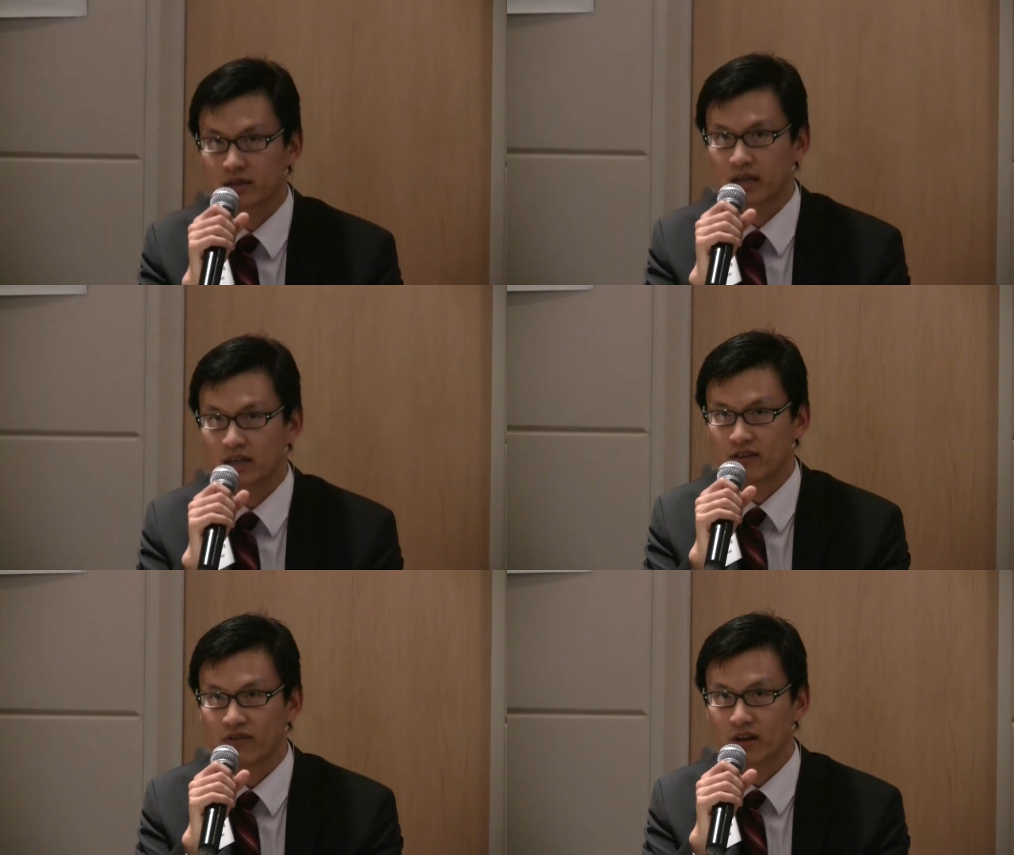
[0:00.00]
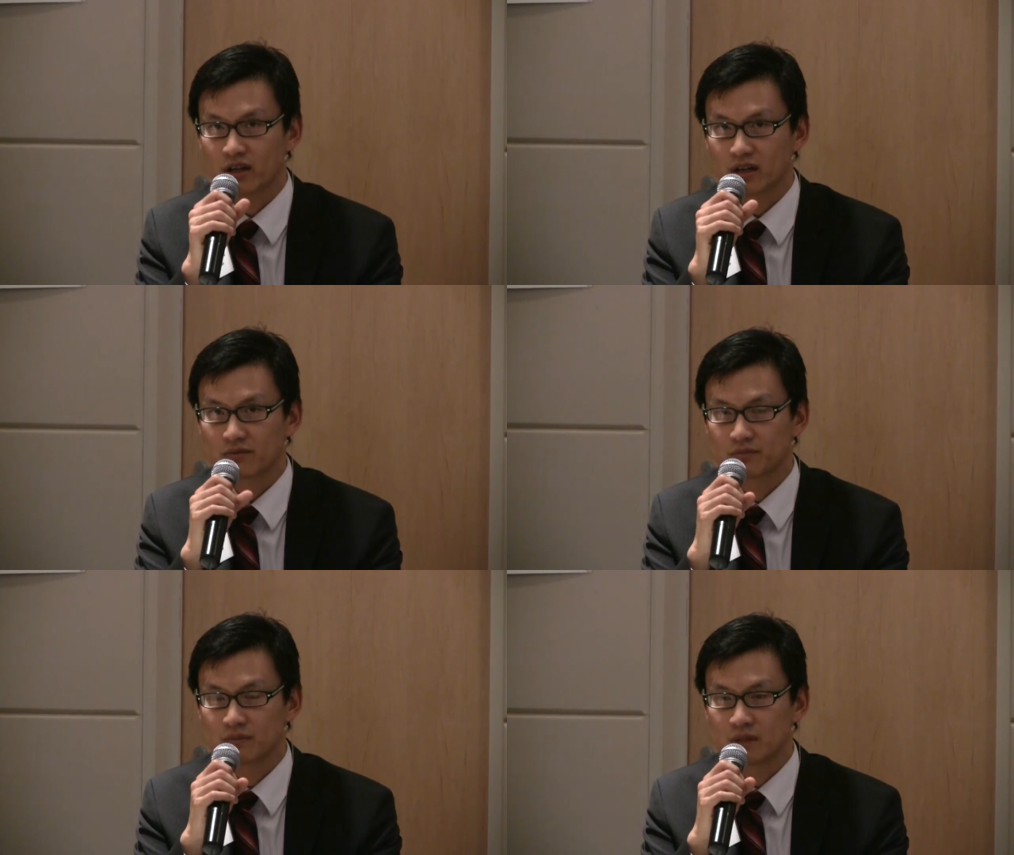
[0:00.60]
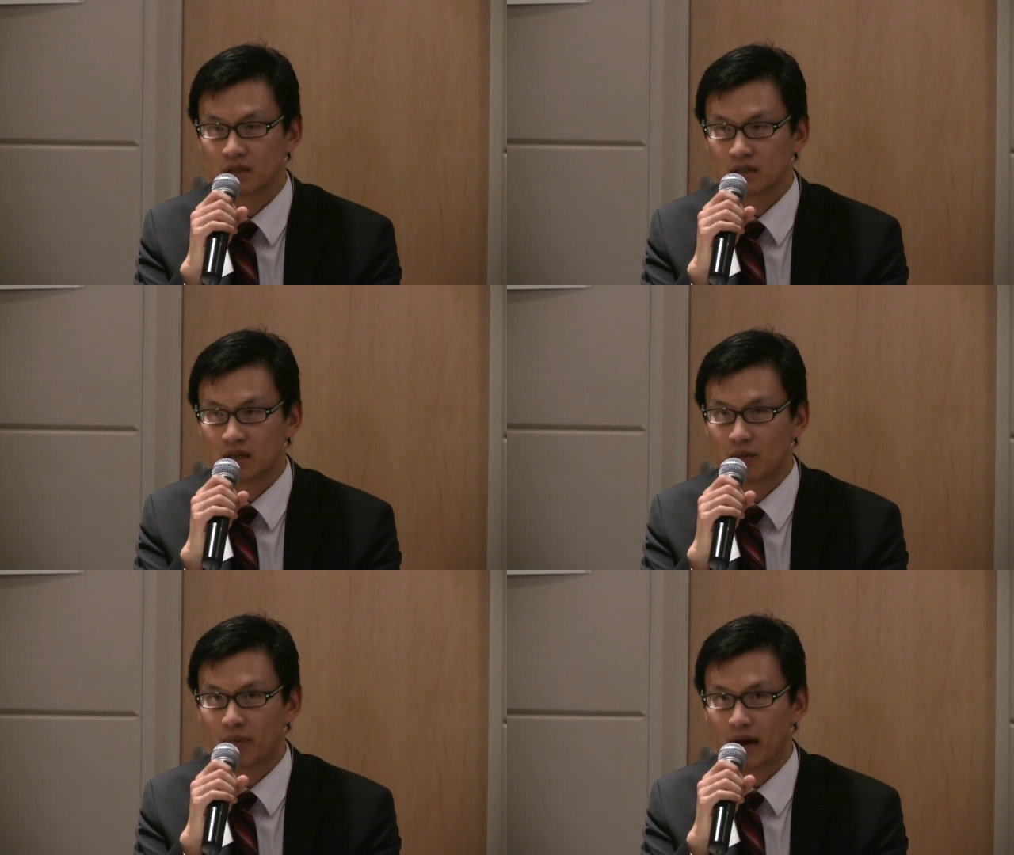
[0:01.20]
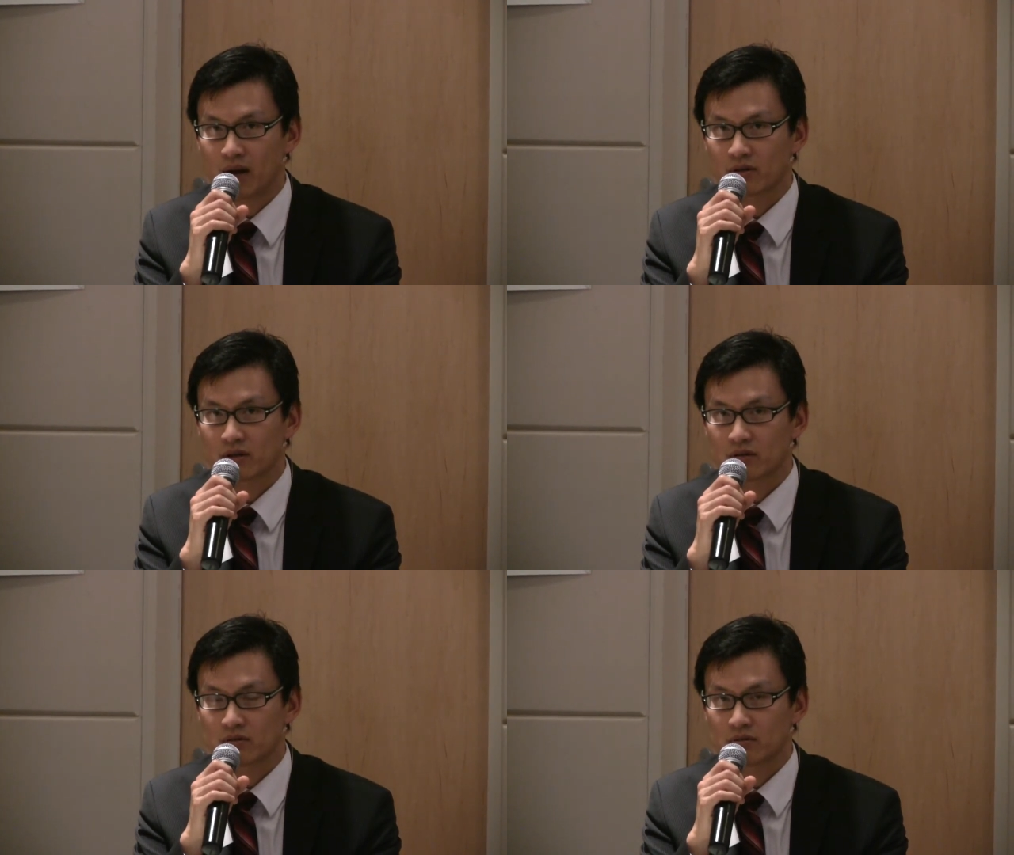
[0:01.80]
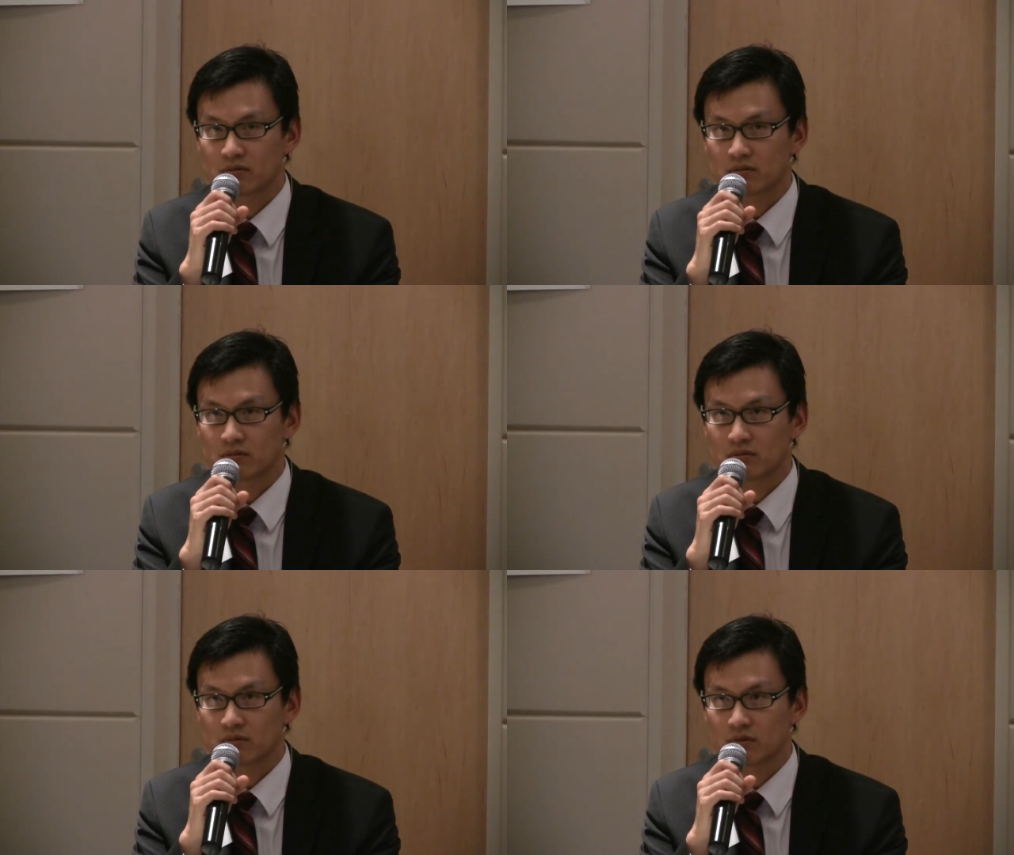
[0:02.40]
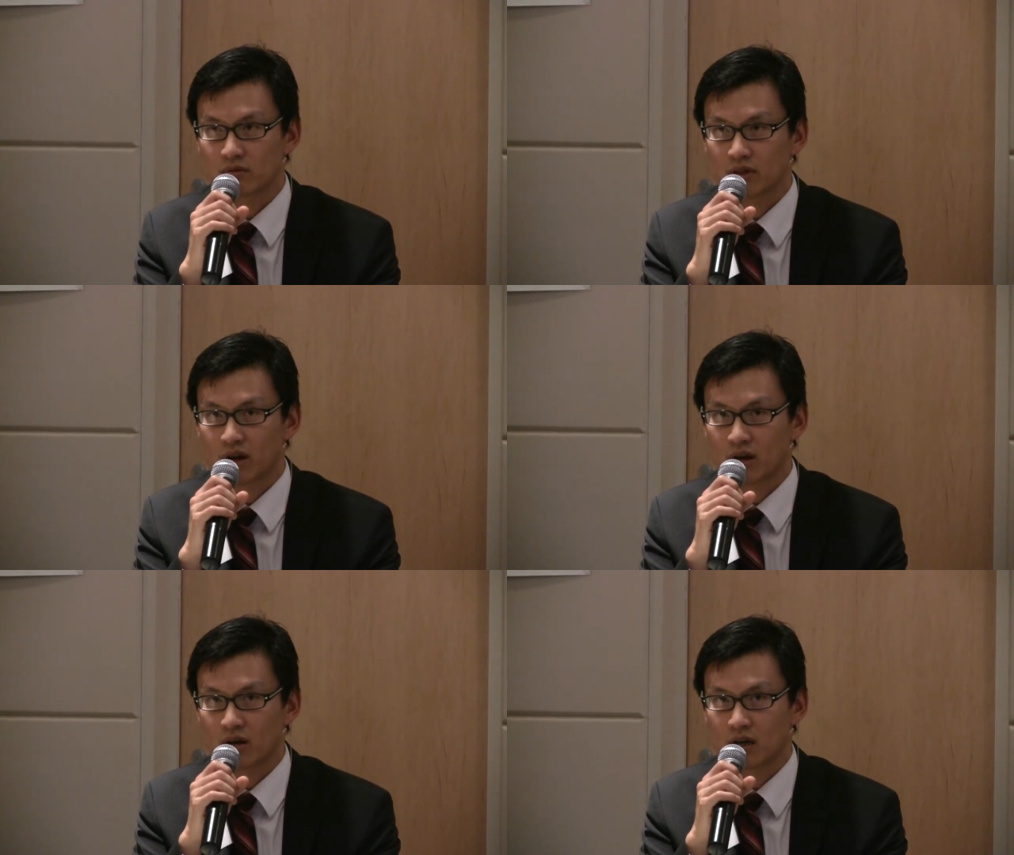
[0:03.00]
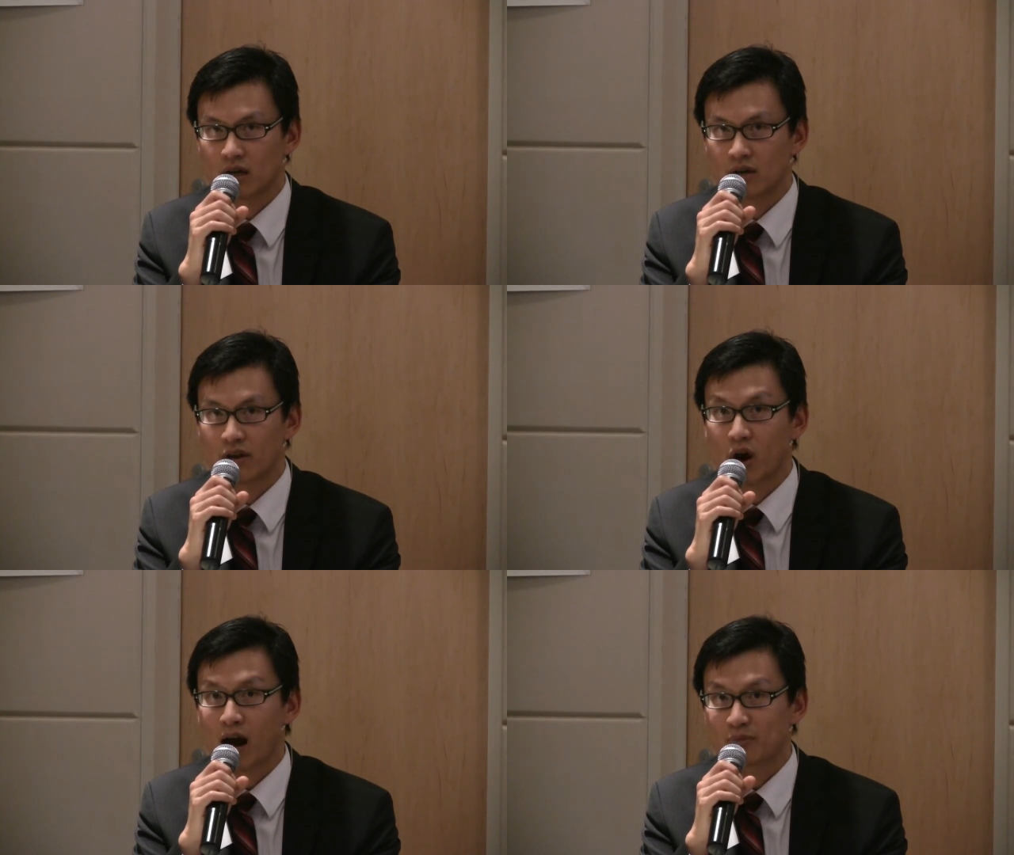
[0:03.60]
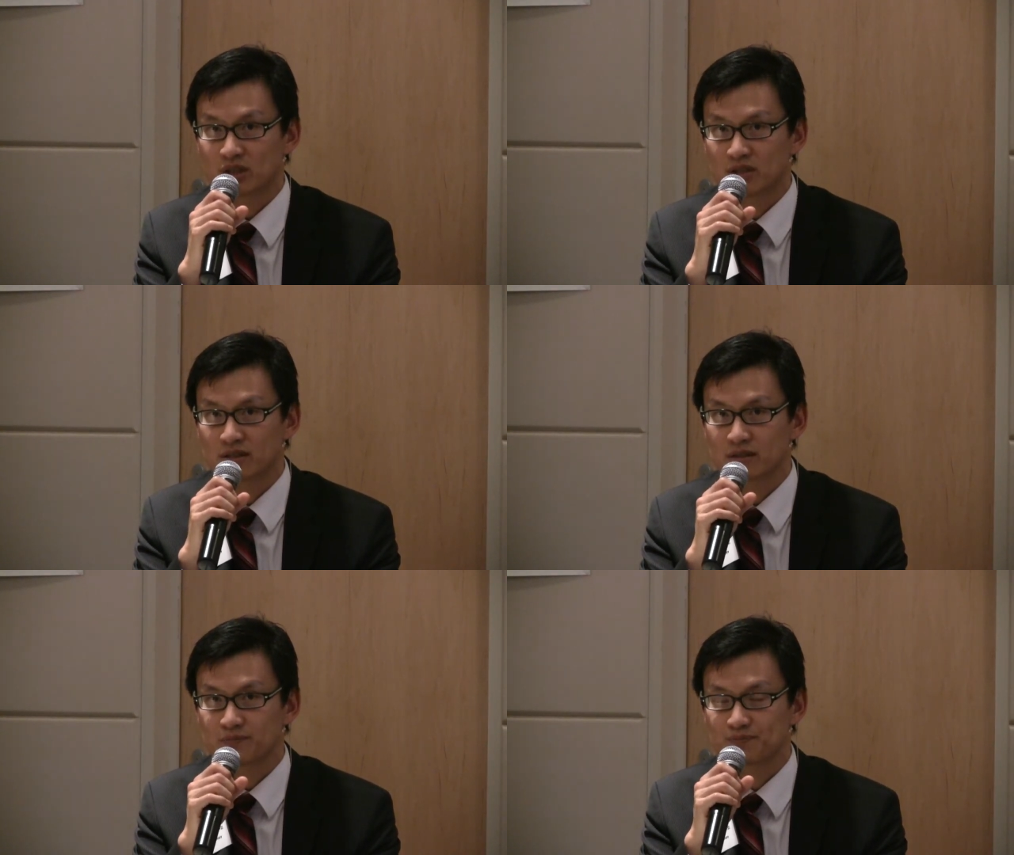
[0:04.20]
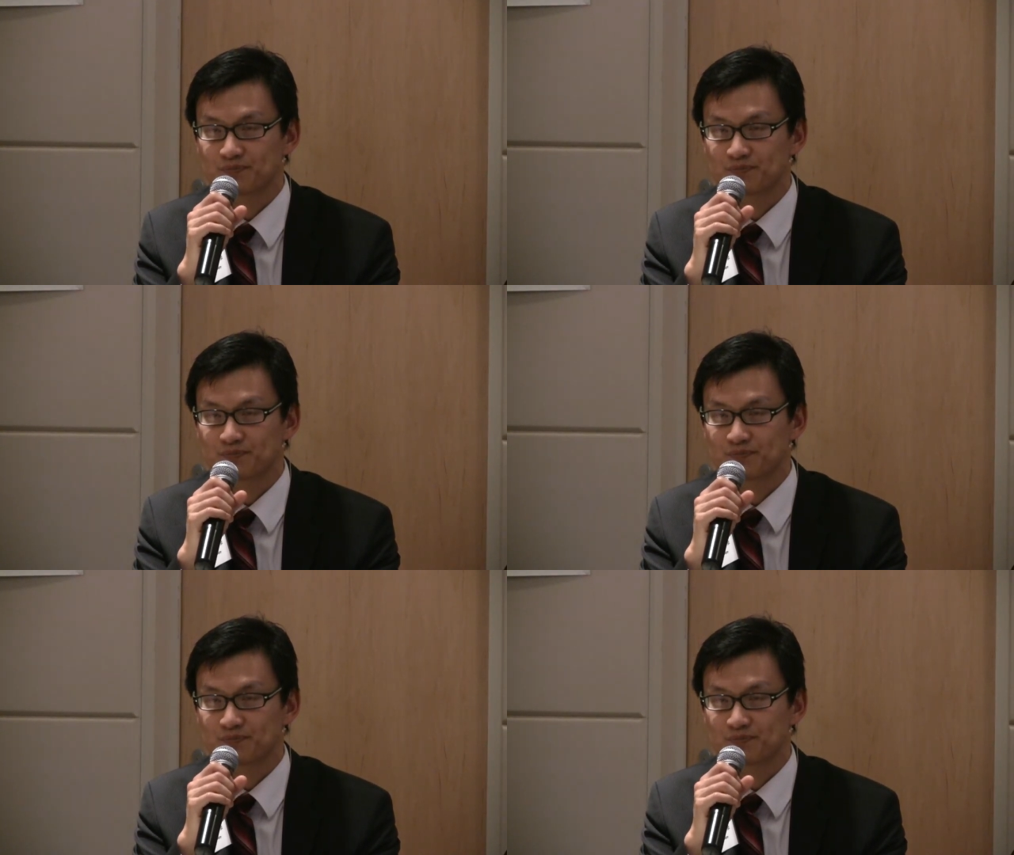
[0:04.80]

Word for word: kidney failure about their, their options.